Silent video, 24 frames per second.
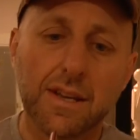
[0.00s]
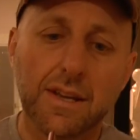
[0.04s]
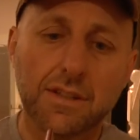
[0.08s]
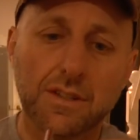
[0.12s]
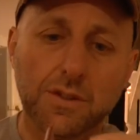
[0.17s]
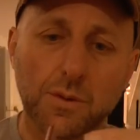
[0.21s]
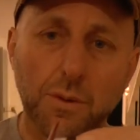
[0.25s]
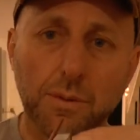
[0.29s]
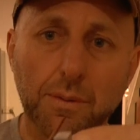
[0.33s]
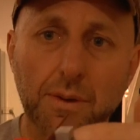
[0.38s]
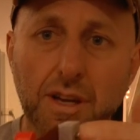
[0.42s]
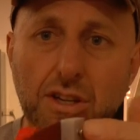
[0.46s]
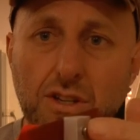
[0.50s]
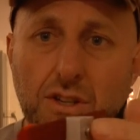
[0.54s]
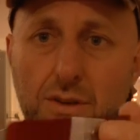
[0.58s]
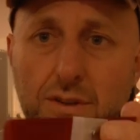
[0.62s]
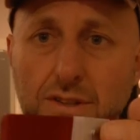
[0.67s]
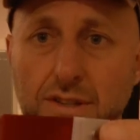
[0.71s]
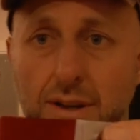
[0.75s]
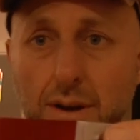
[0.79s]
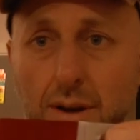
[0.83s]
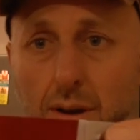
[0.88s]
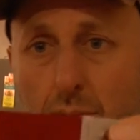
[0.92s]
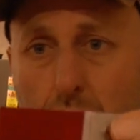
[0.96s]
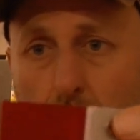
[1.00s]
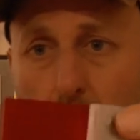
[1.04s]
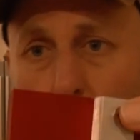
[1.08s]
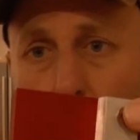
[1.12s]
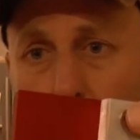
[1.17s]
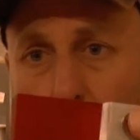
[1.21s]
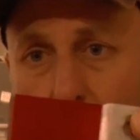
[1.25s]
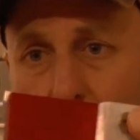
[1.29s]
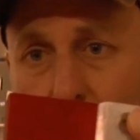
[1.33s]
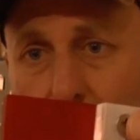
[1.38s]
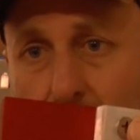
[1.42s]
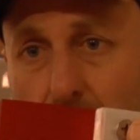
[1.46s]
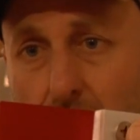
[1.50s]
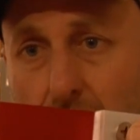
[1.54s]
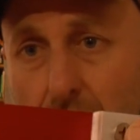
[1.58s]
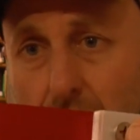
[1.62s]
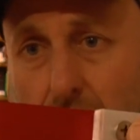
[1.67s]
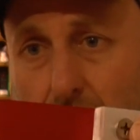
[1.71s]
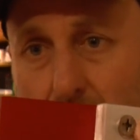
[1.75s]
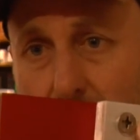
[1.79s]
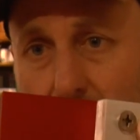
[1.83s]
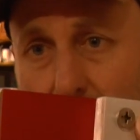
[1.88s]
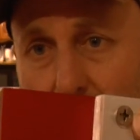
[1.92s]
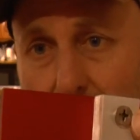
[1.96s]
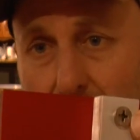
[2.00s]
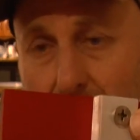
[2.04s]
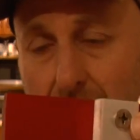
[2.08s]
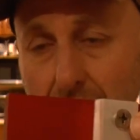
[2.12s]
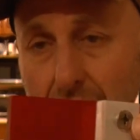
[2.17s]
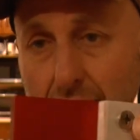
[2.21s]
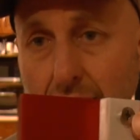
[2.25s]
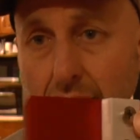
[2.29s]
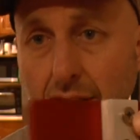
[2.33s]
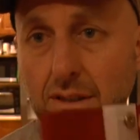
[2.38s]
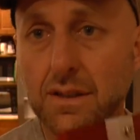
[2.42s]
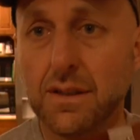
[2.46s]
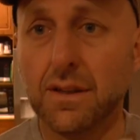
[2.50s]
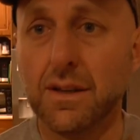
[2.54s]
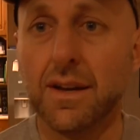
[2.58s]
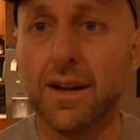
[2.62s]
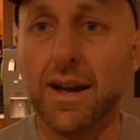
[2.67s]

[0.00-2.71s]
So what I'm going to do is I'm going to bolt the sight onto here,